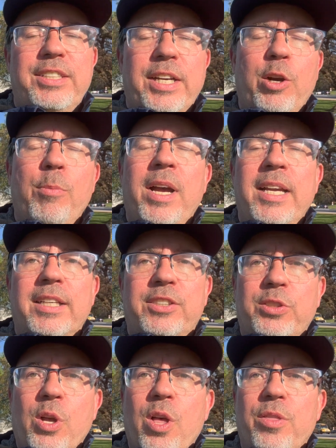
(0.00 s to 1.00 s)
Jeremiah
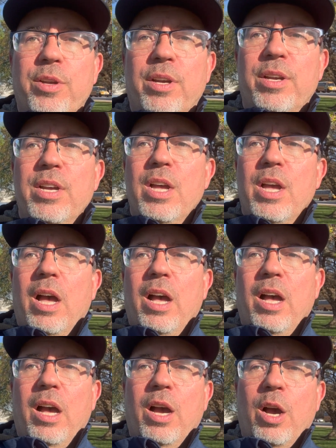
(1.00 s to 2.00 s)
saw
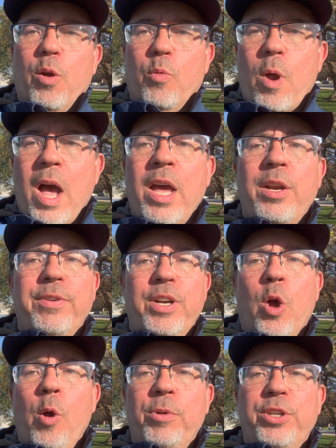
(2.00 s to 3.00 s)
a rod of an
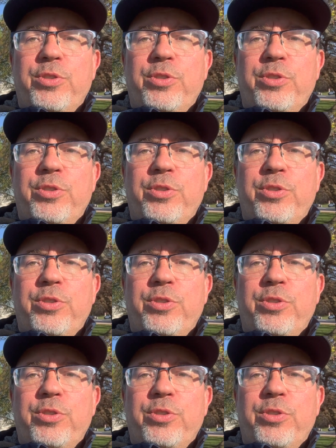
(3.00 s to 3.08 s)
almond